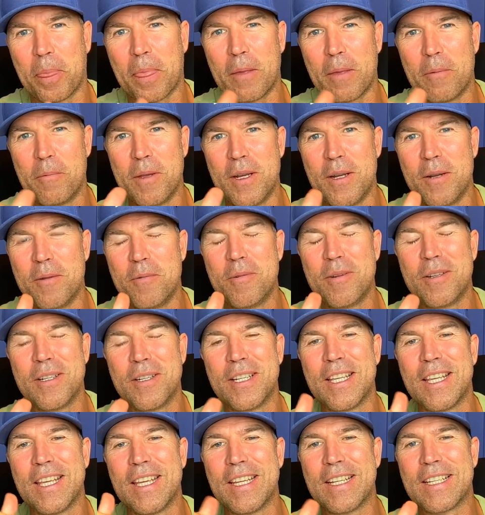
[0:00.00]
we don't want
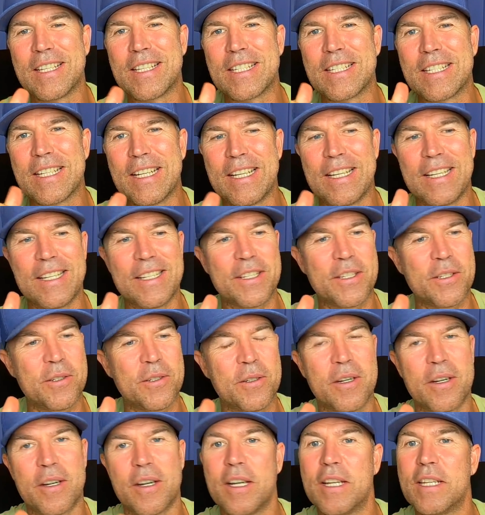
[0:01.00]
to get uh, too
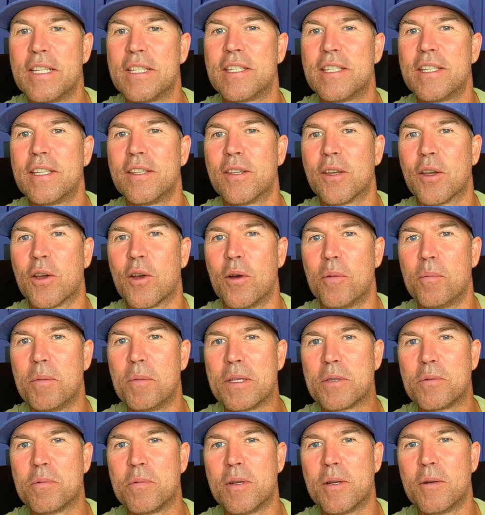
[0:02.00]
crazy in the
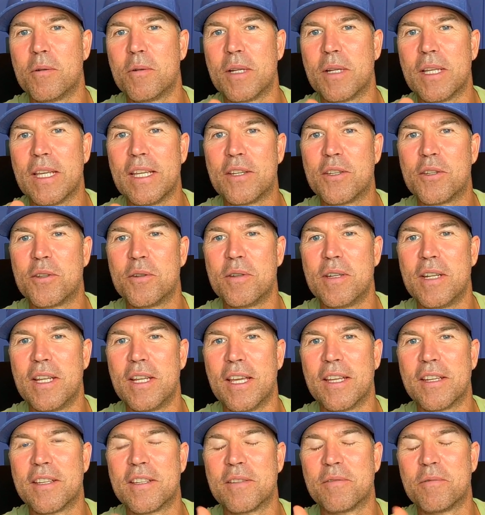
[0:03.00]
comments. We don't want to get too
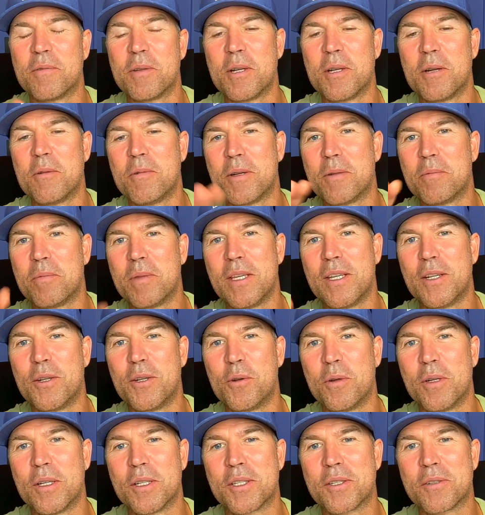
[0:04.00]
negative. We don't want to be a
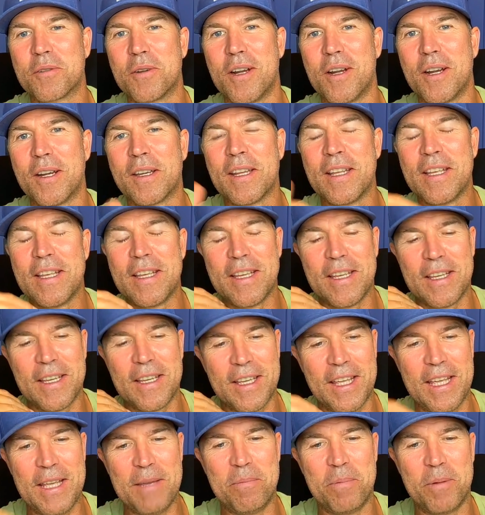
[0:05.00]
doer, right?
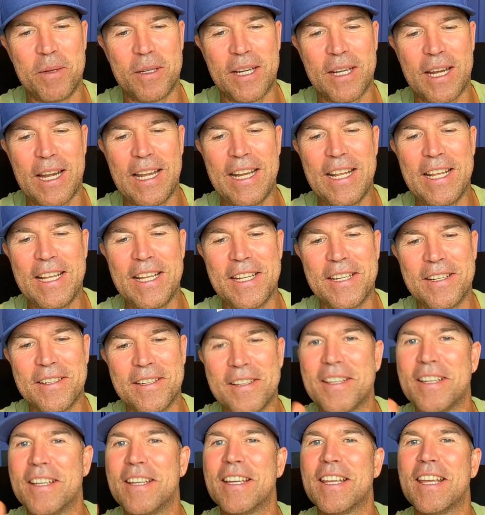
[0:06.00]
Keep it
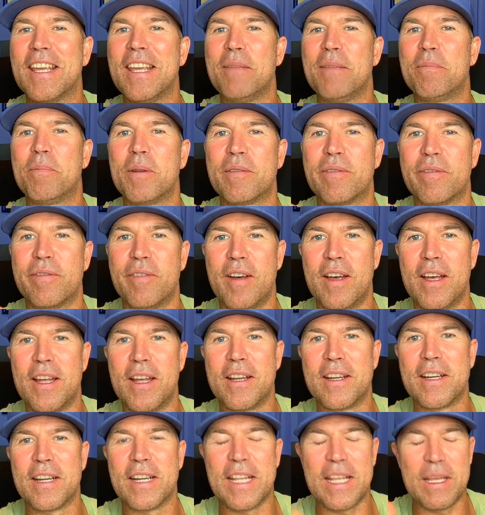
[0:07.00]
clean, keep it
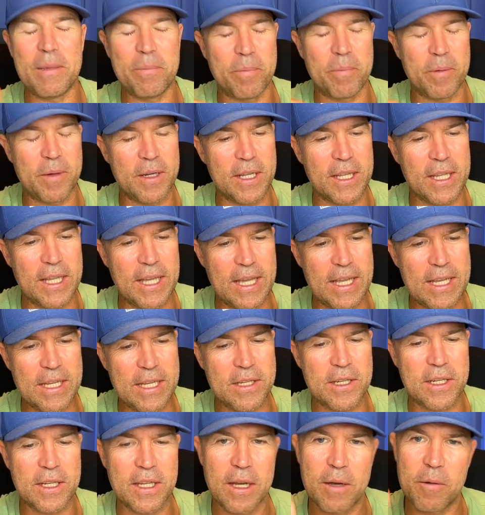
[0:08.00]
fun, keep it
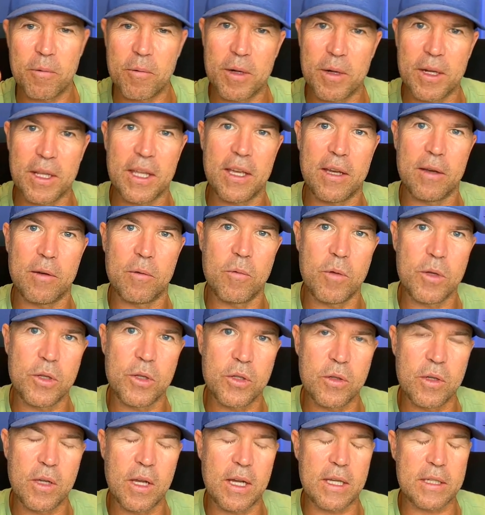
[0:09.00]
engaging. I want to hear what
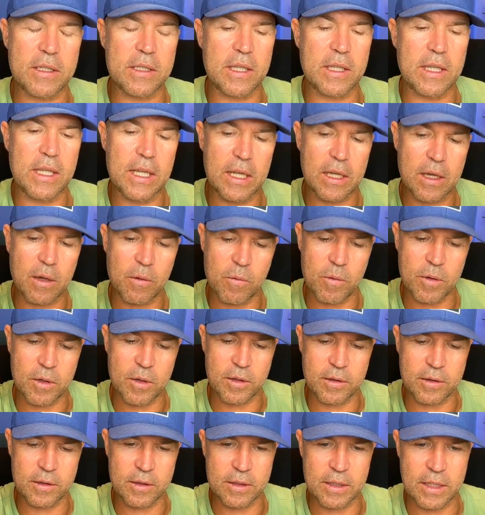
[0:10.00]
you guys think. I want
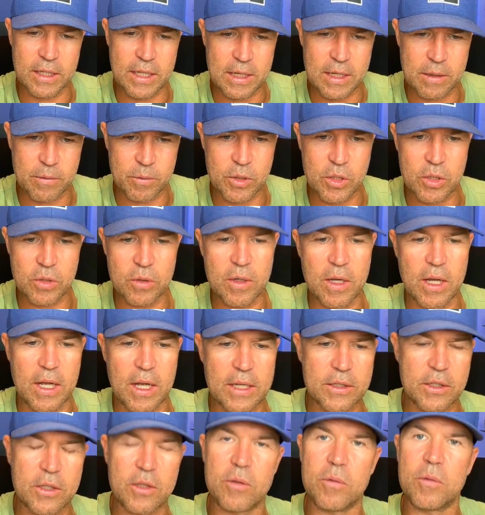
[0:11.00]
to hear what you
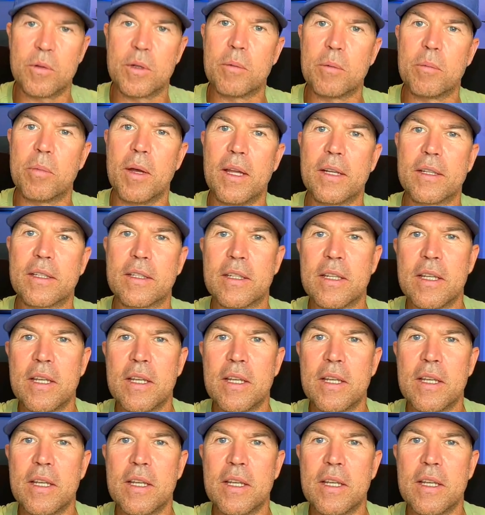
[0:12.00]
guys thought about